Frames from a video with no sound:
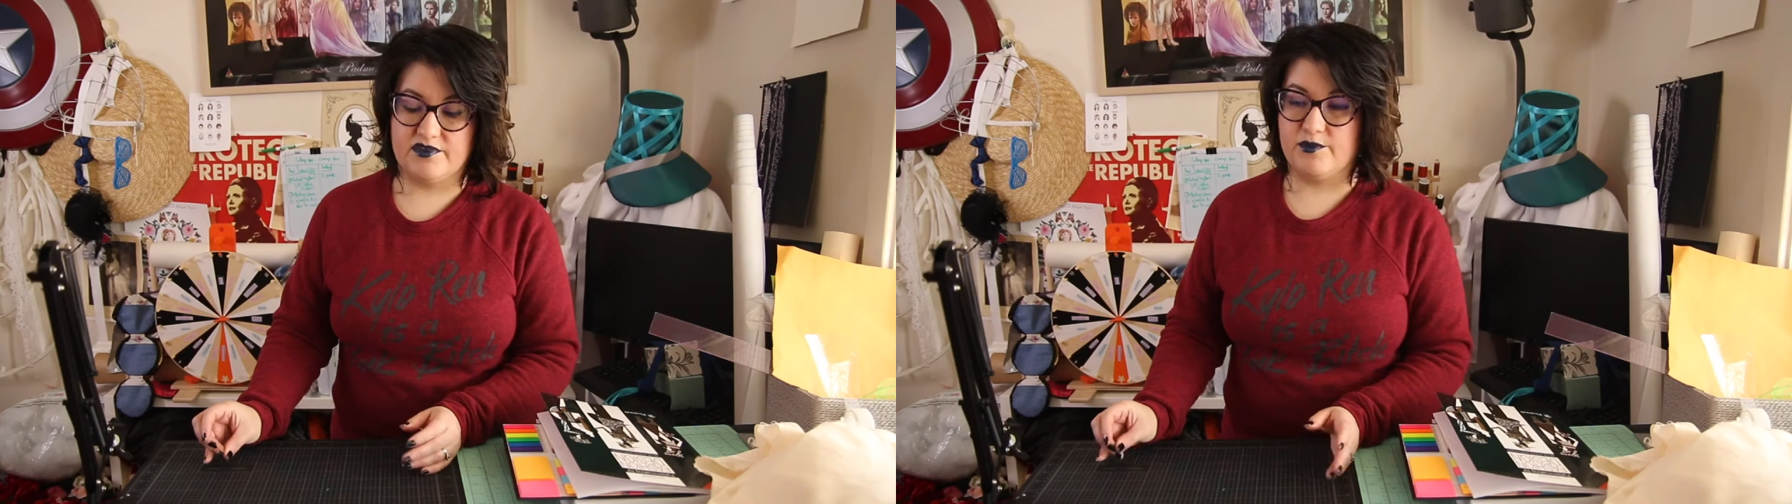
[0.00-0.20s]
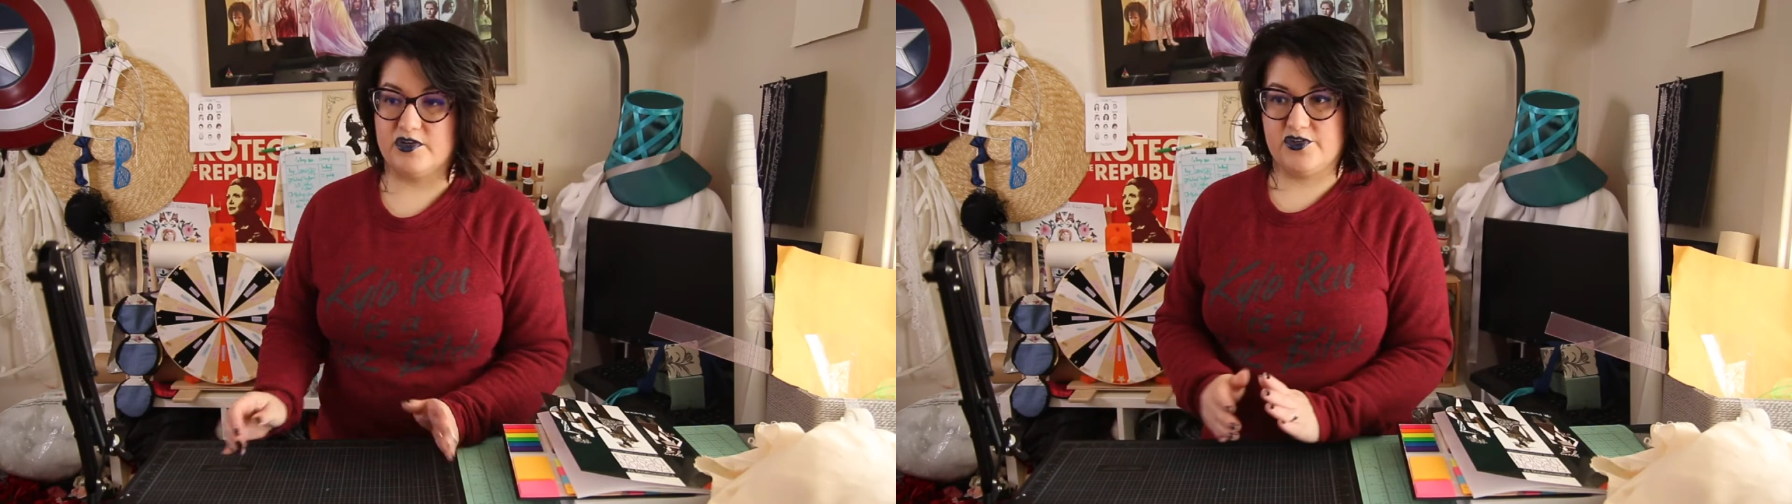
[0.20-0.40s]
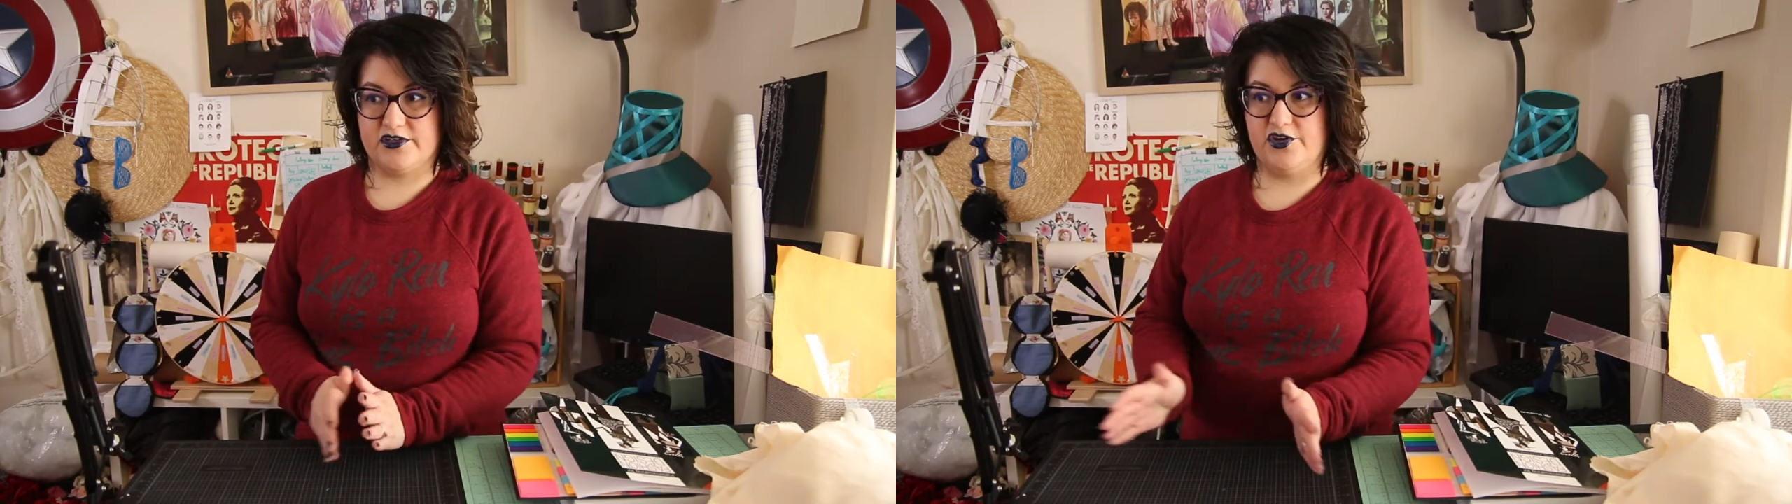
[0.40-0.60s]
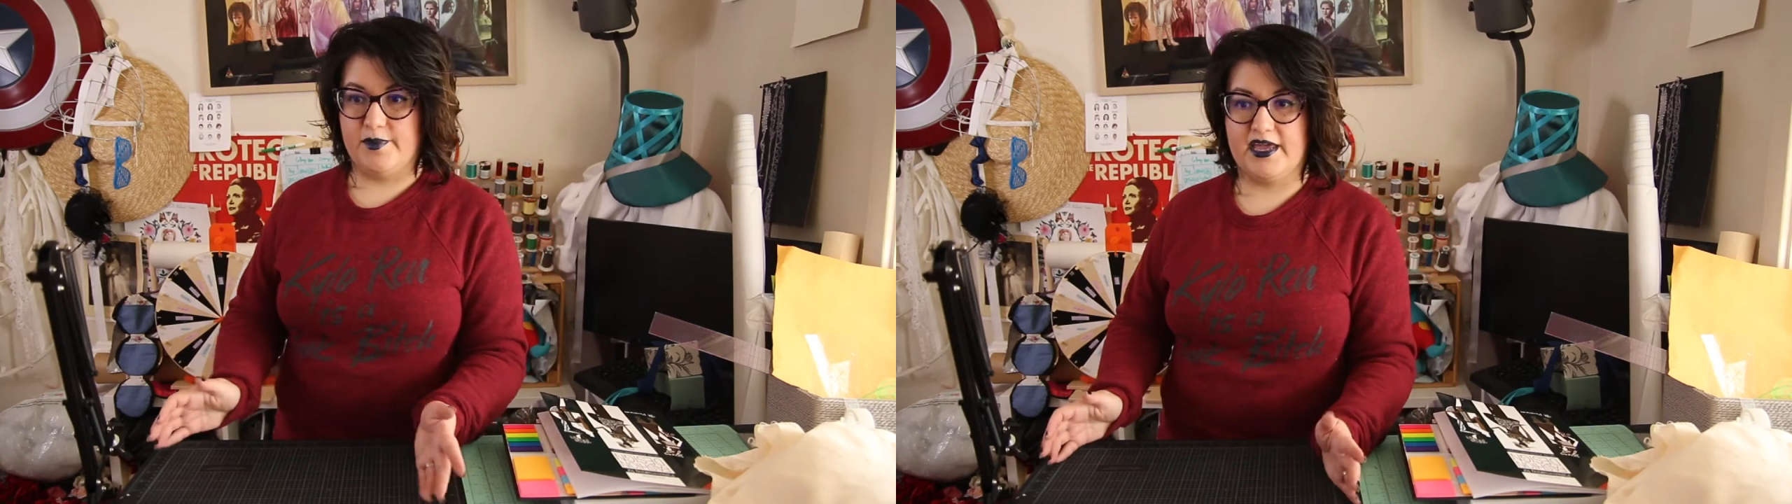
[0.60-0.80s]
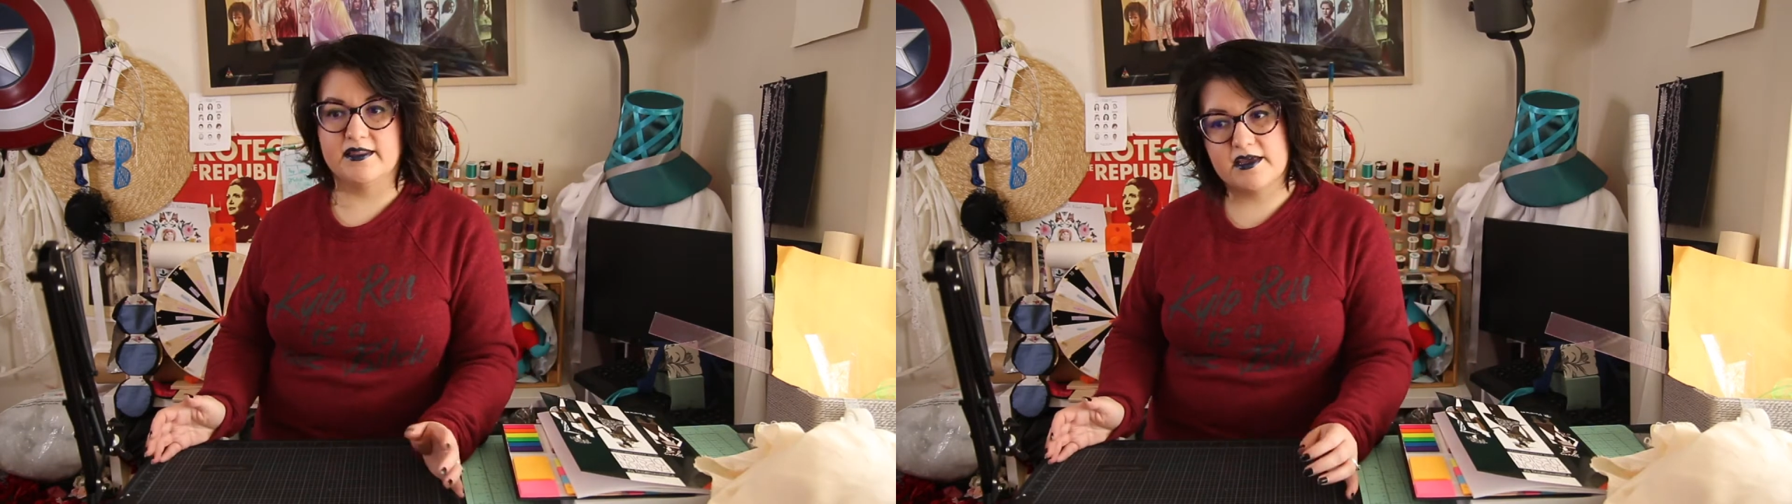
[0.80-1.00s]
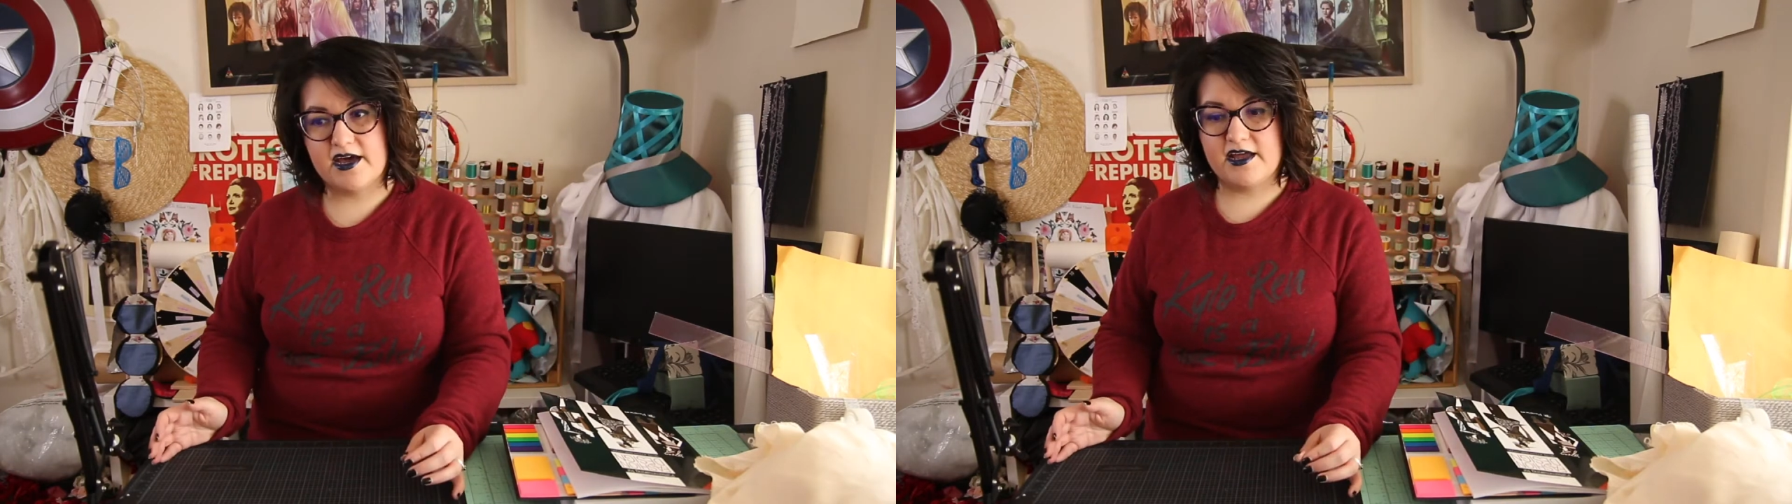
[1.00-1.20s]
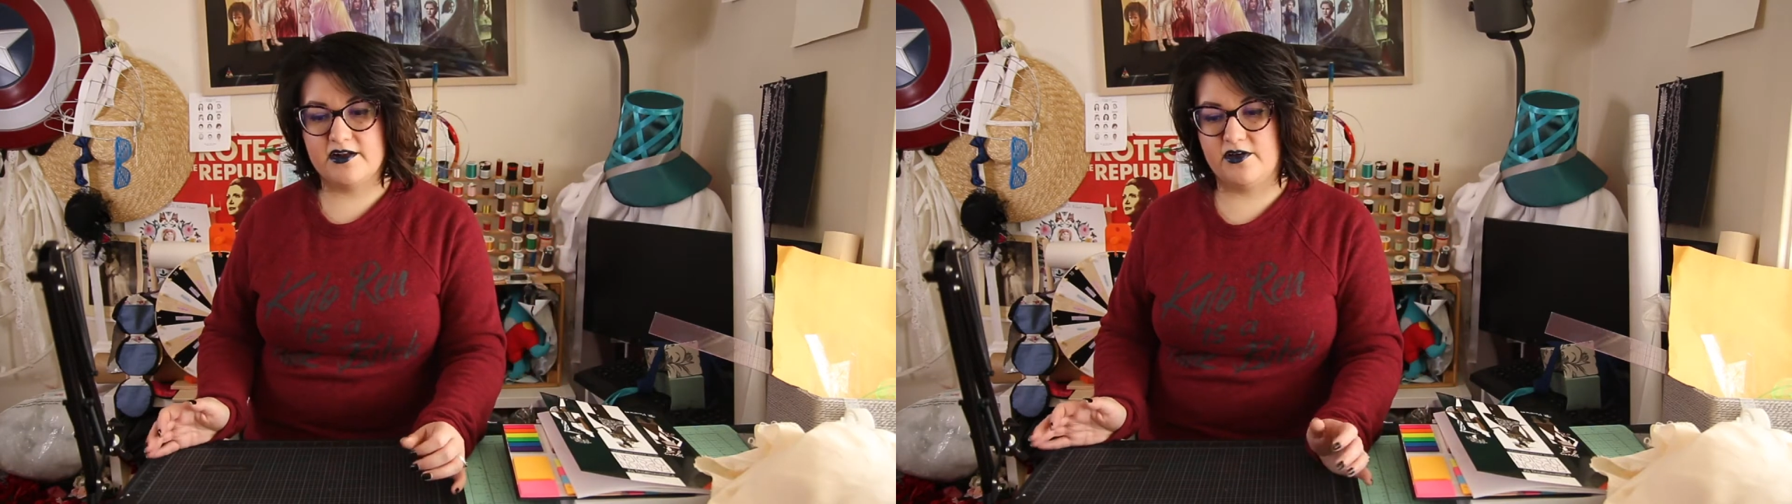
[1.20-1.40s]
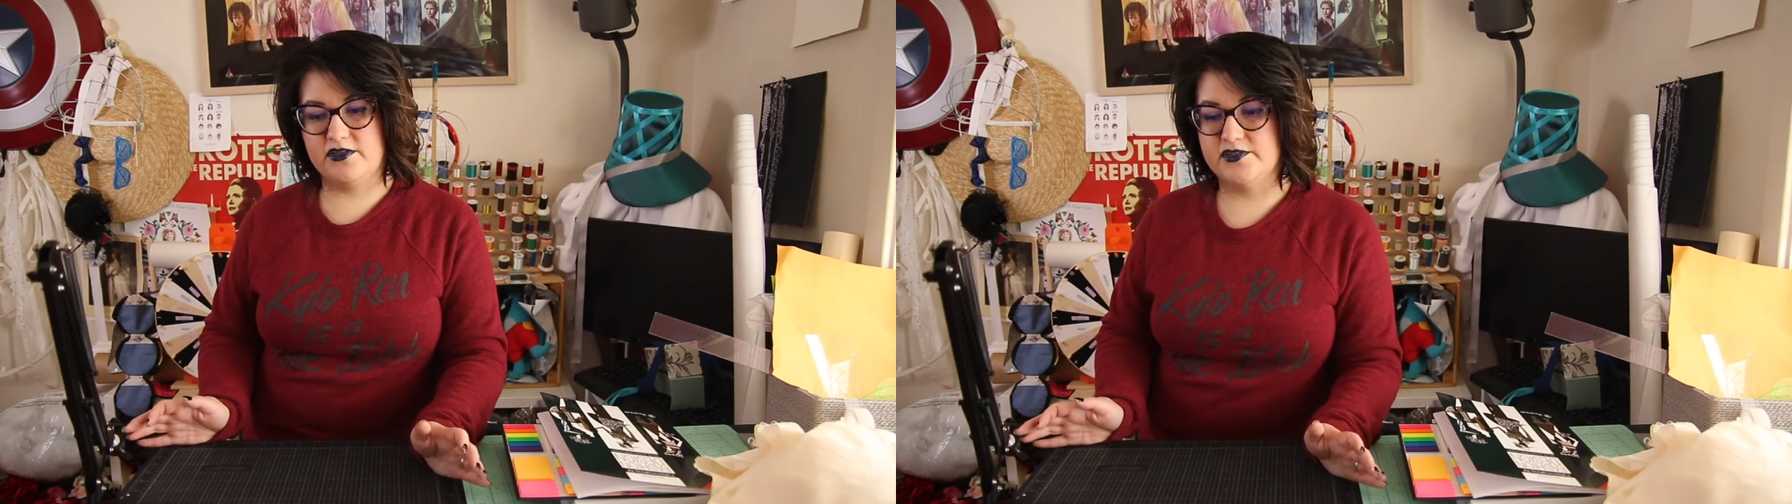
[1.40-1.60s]
even watched like the new Making the Cut
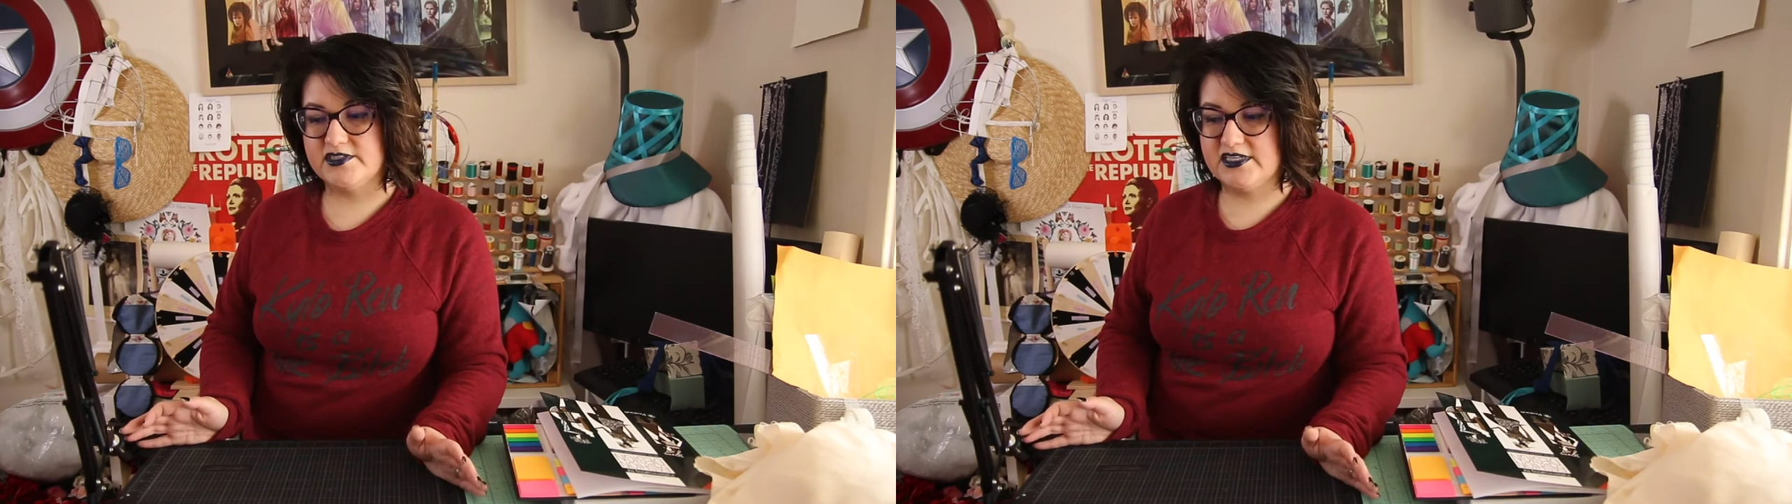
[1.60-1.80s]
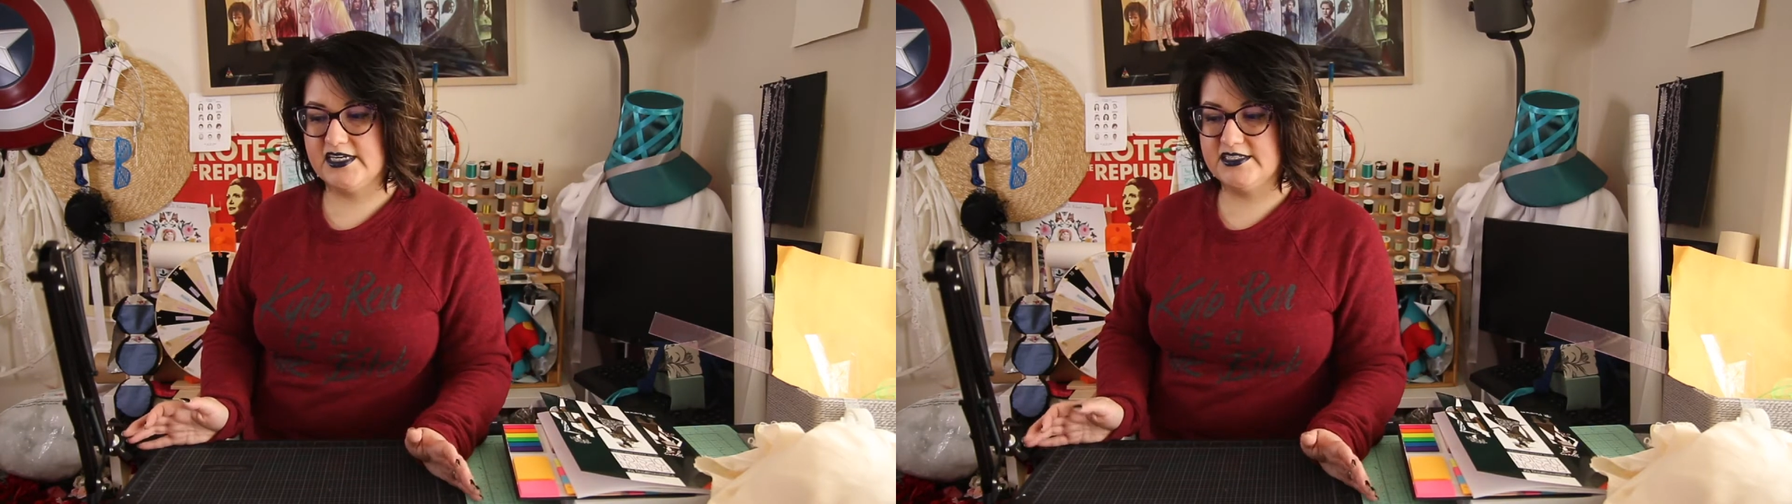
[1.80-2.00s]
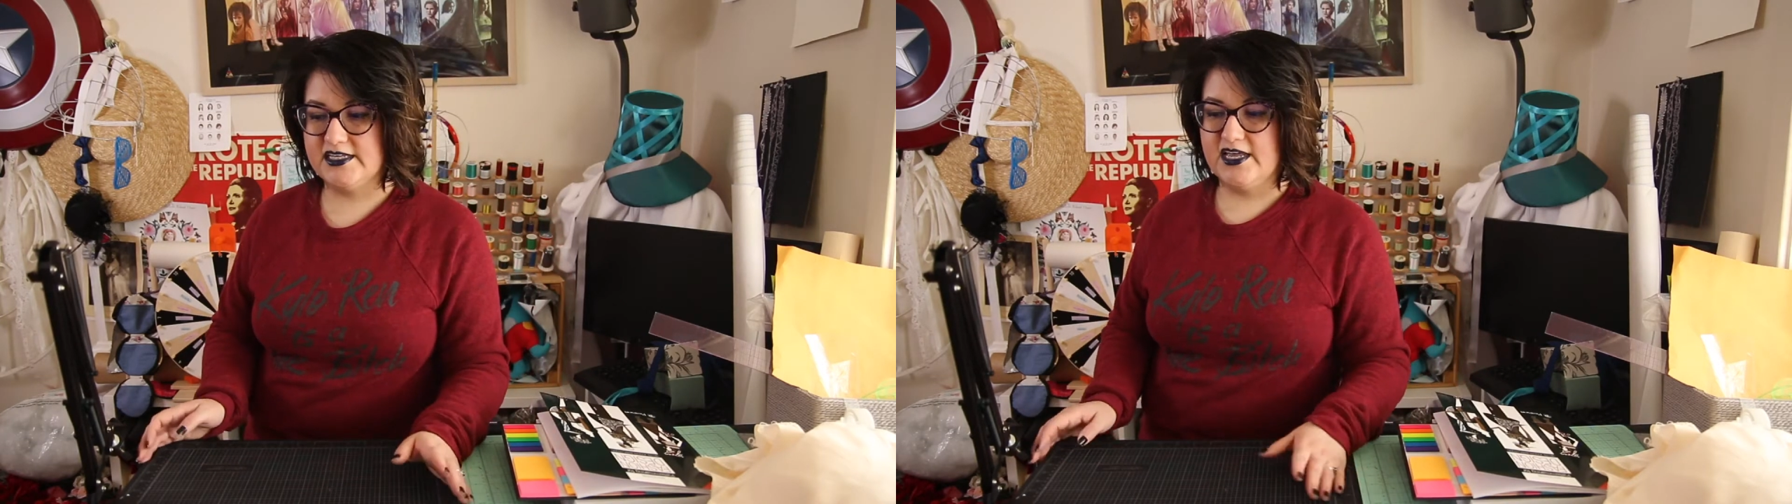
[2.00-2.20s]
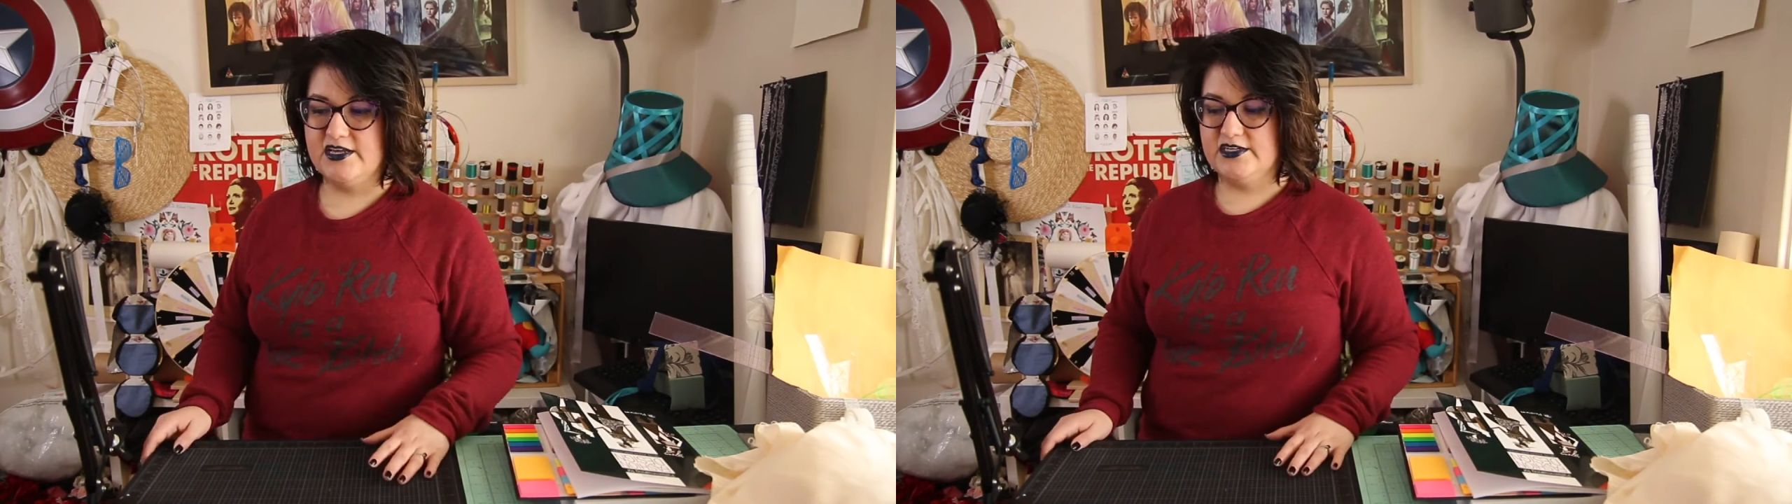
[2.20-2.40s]
and all those things.